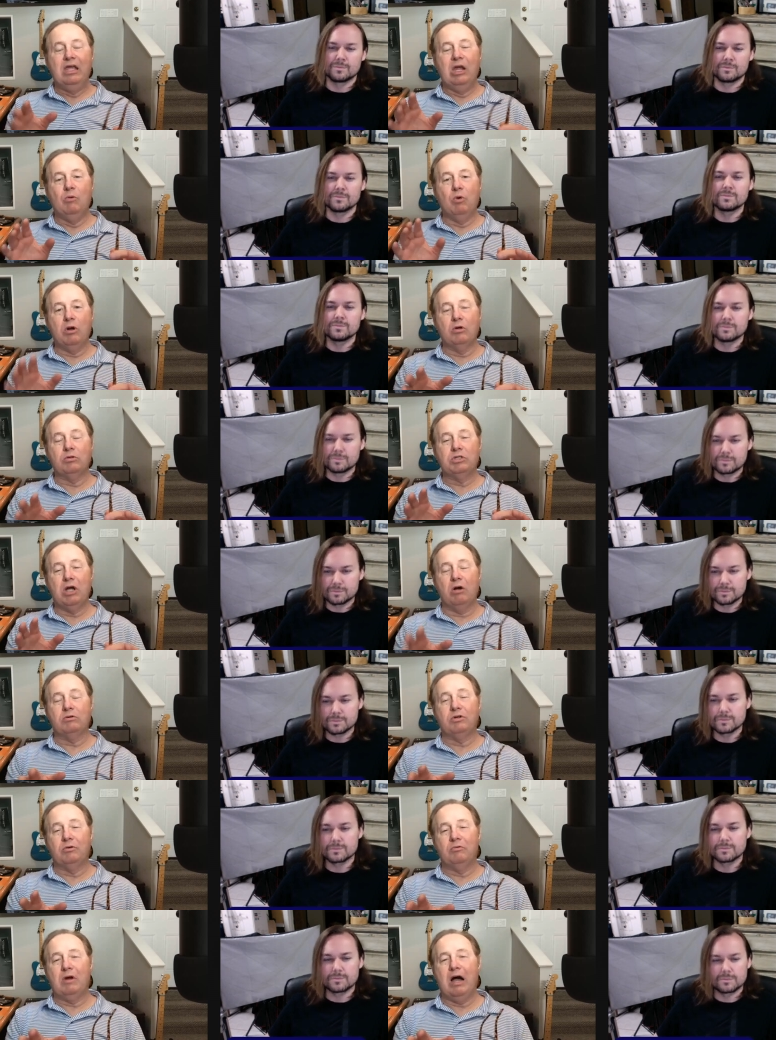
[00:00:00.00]
Speaker 1: And we're going to
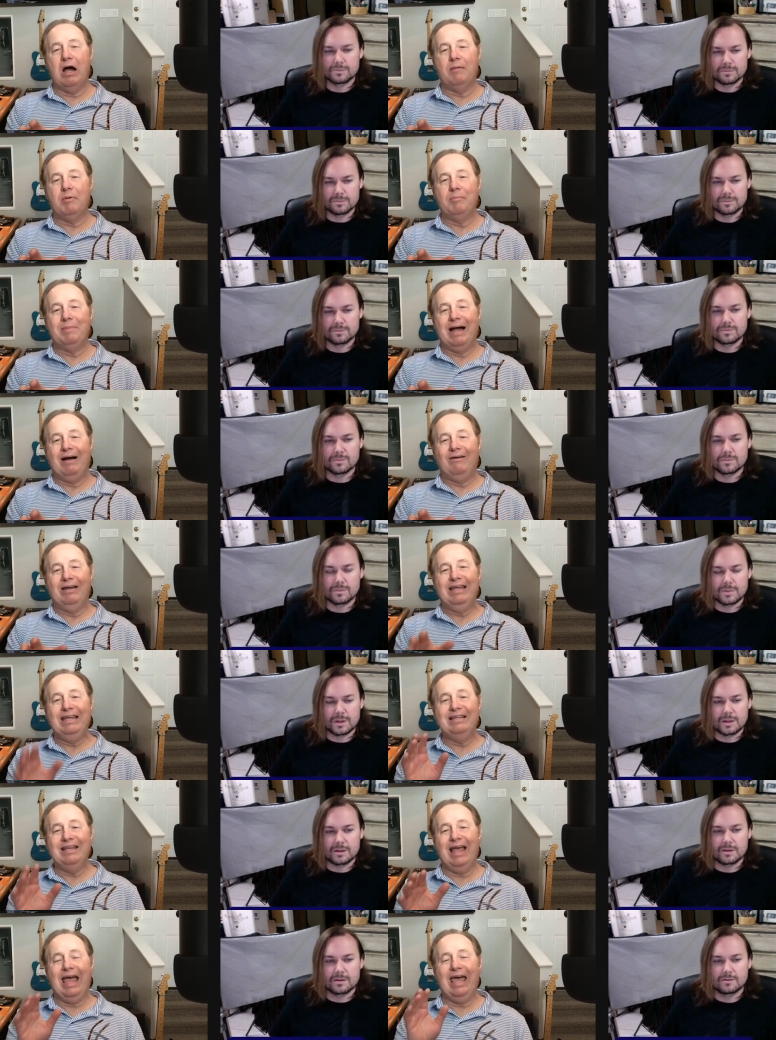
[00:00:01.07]
talk to Rob about,
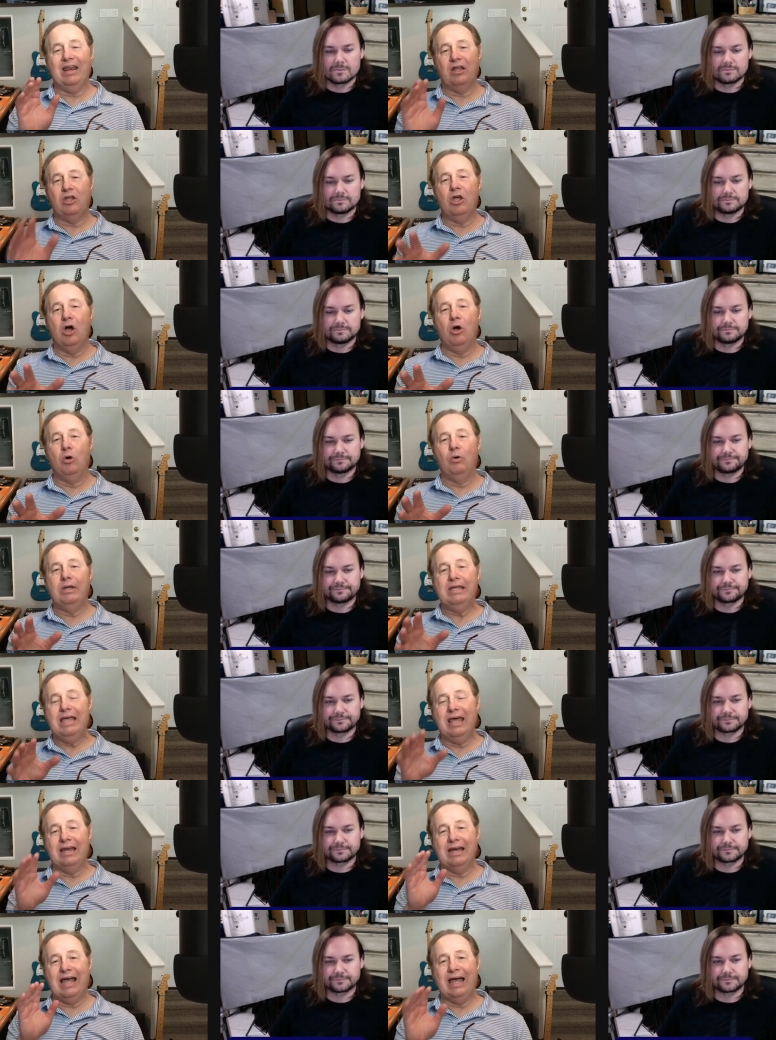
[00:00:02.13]
he had a goal. He
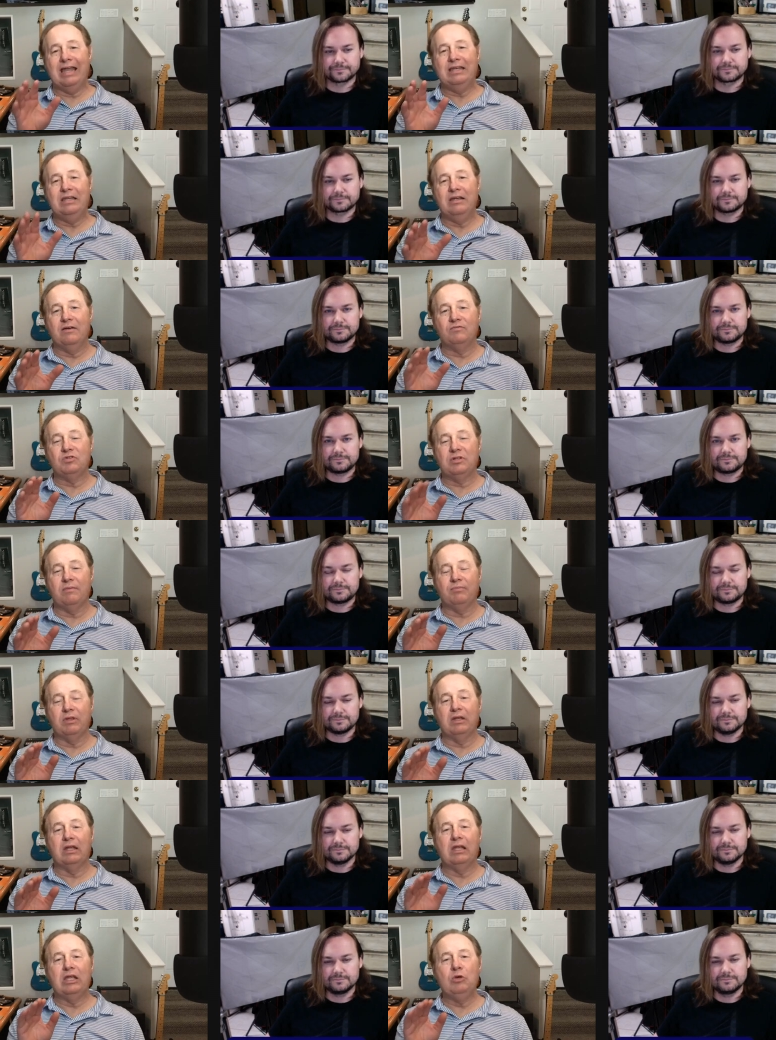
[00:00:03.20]
had an idea of
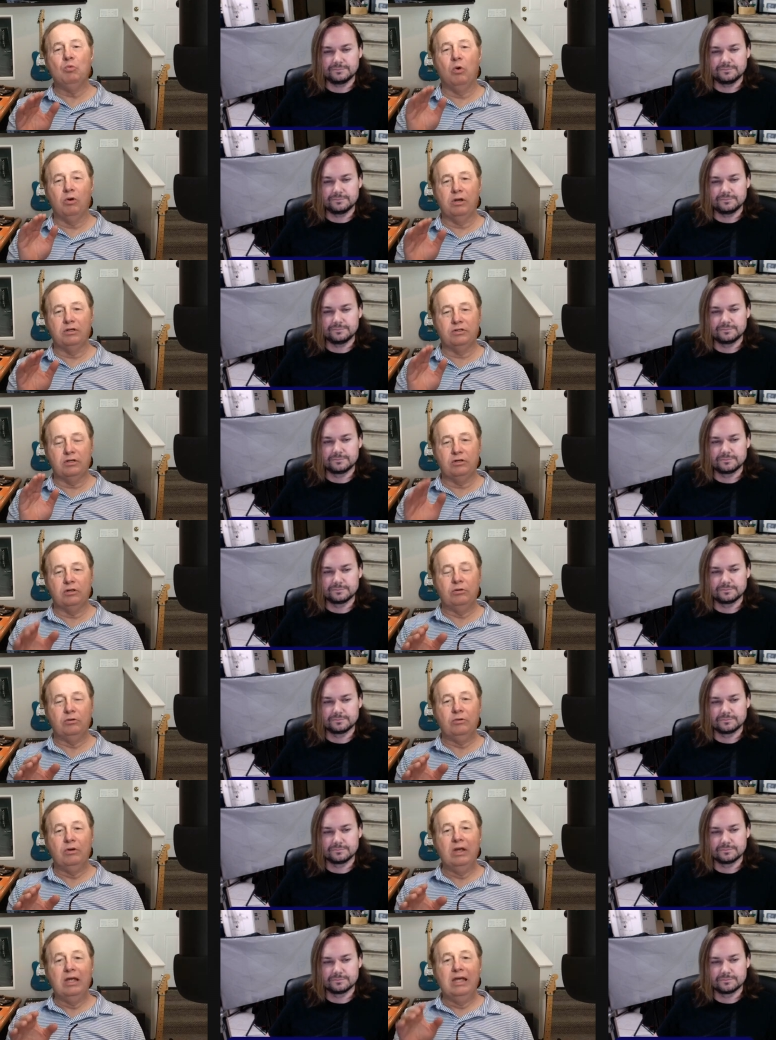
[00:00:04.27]
something that he wanted to
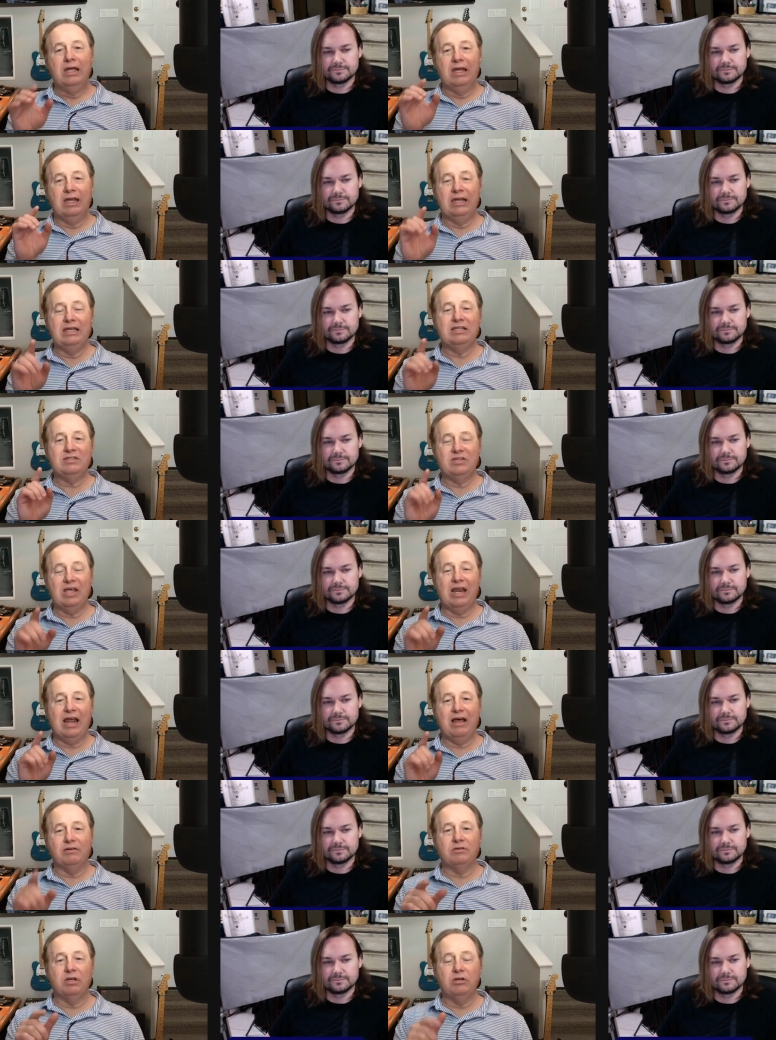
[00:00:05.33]
do. And he set
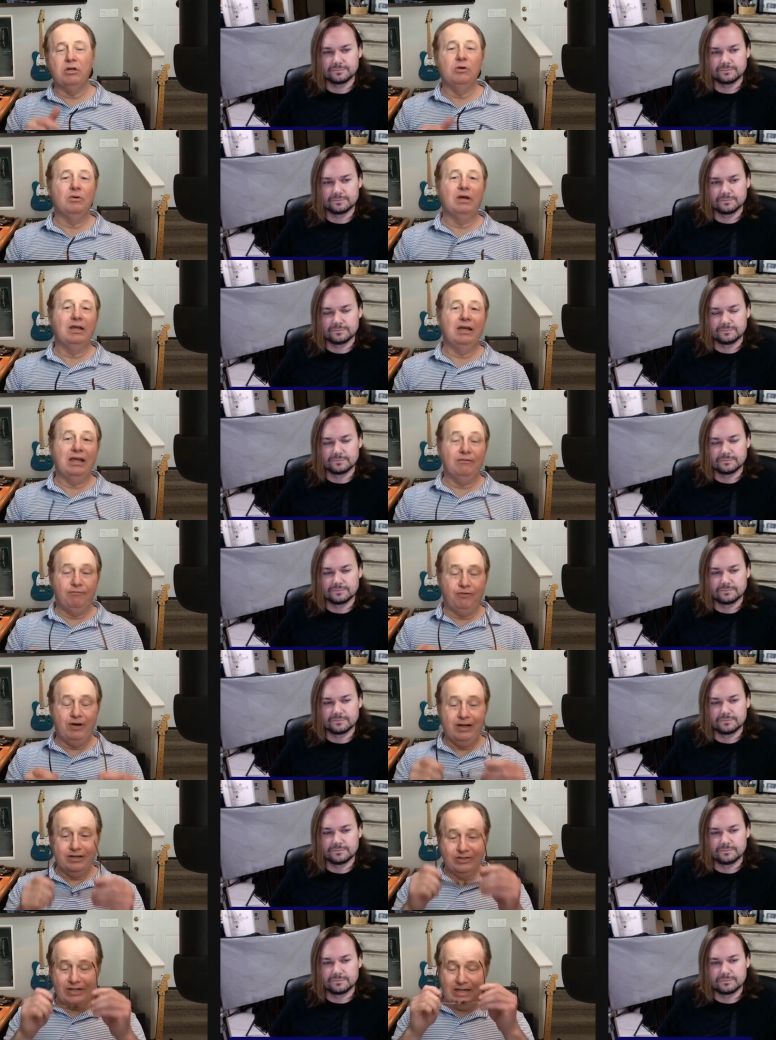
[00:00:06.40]
out to do it. And
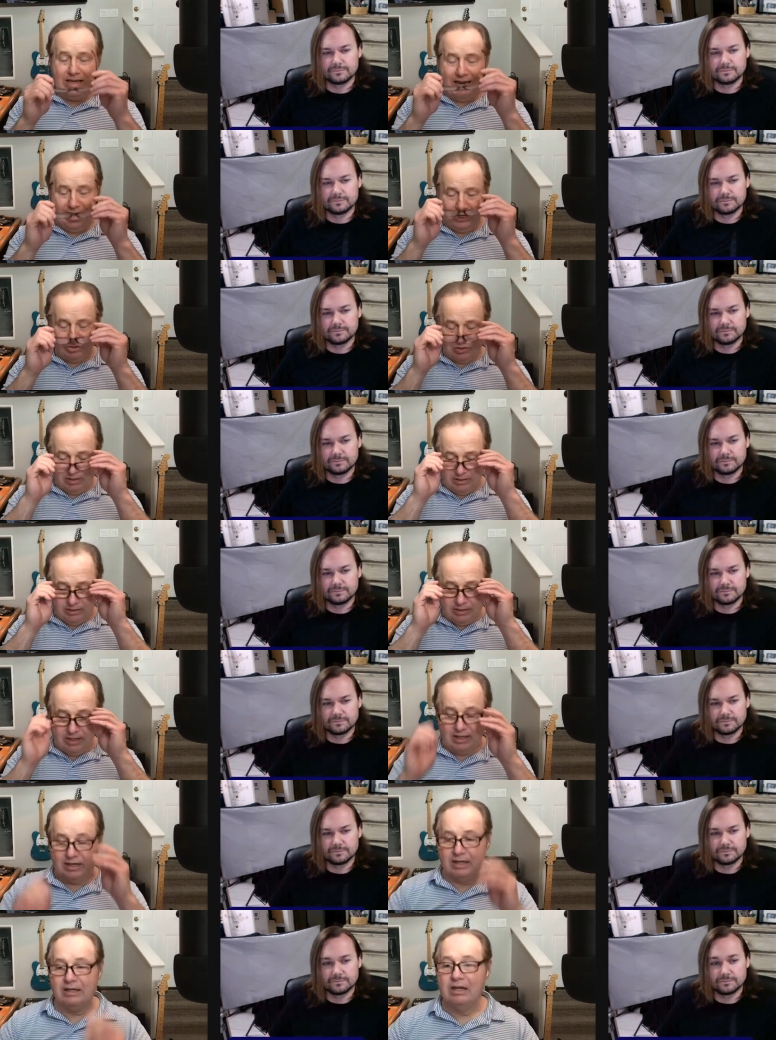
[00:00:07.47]
friends, he actually
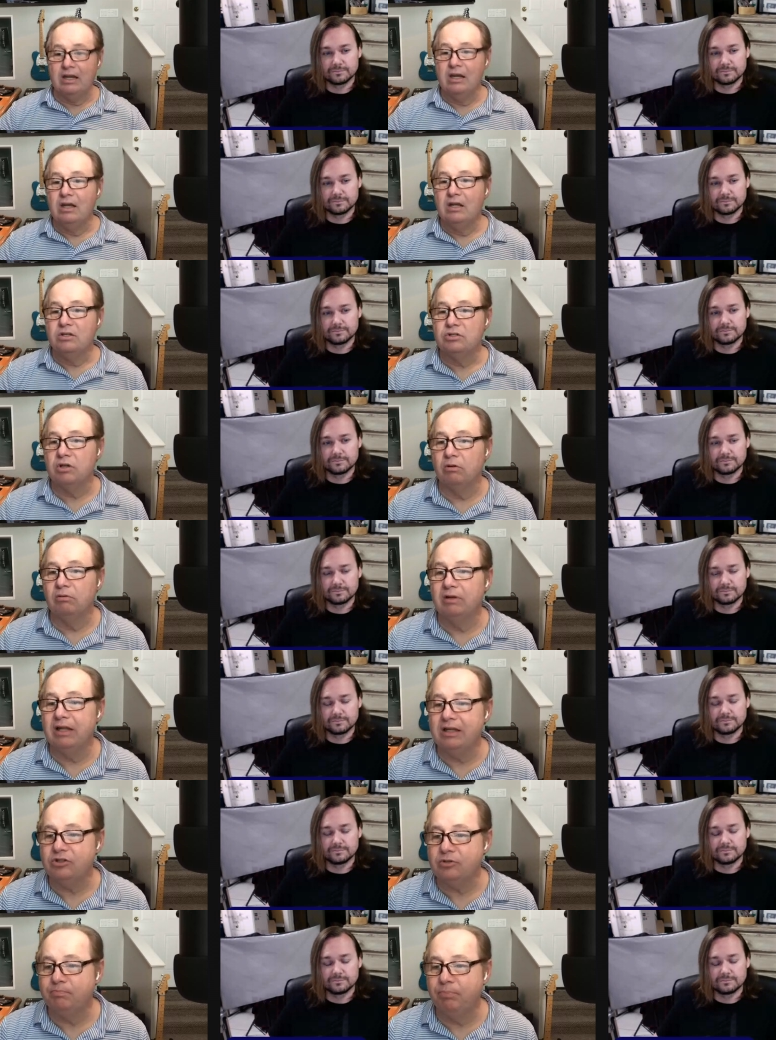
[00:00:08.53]
did it. So
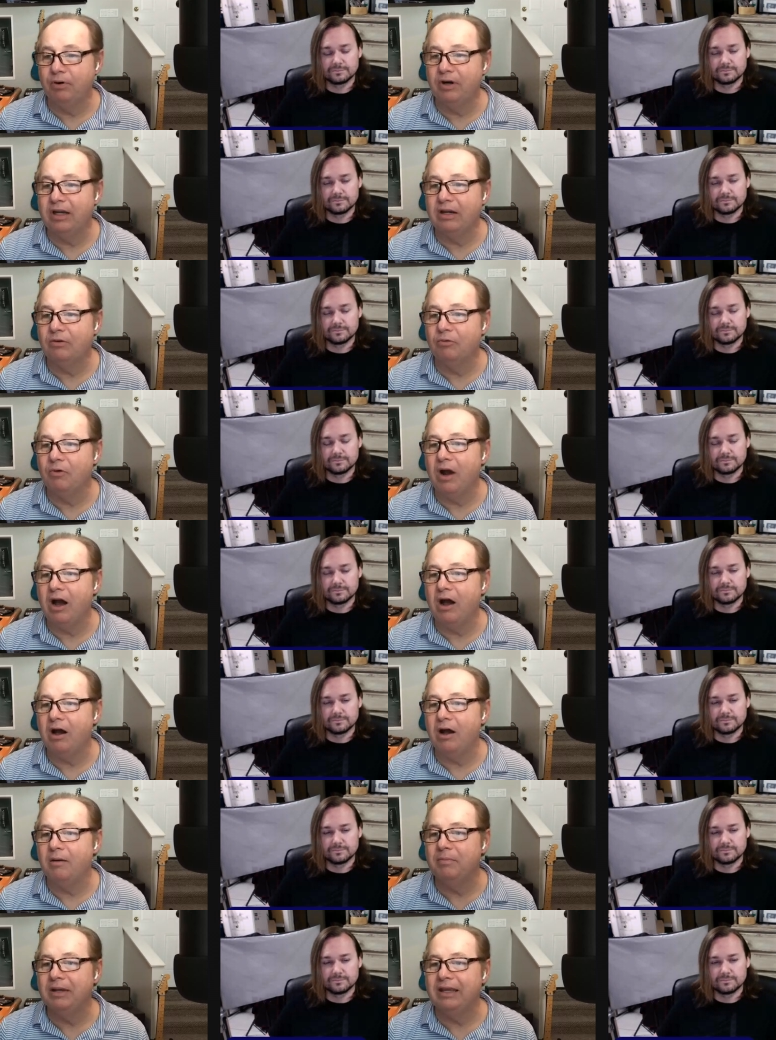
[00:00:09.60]
let's bring
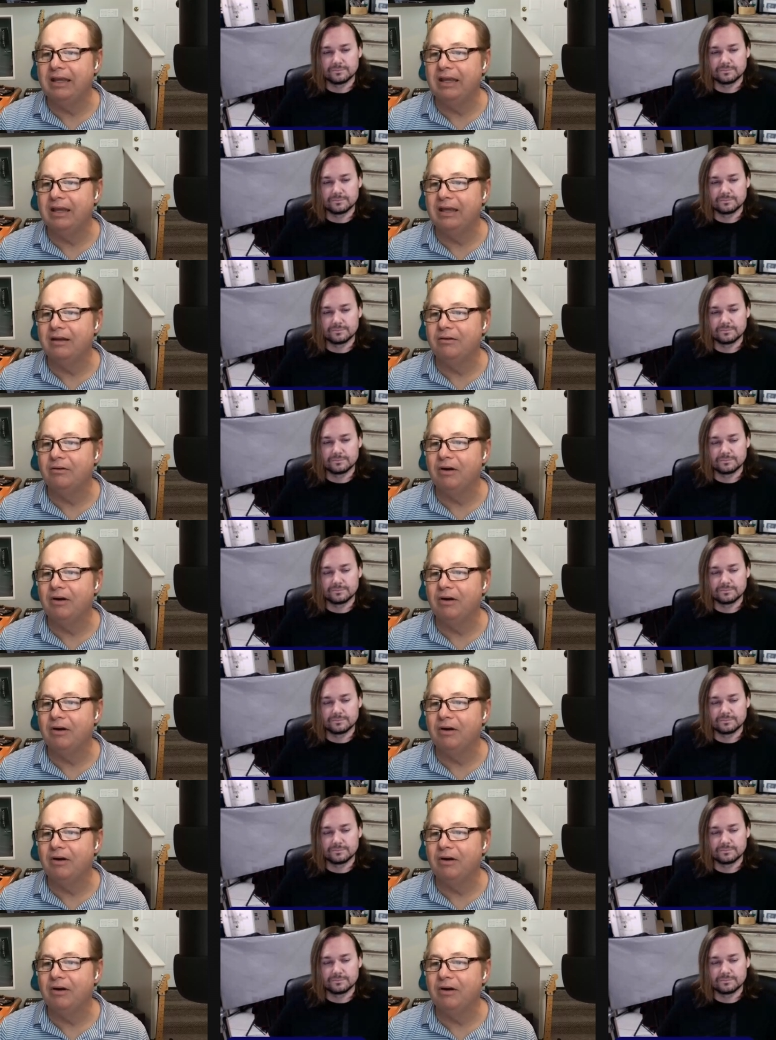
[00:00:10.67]
Rob in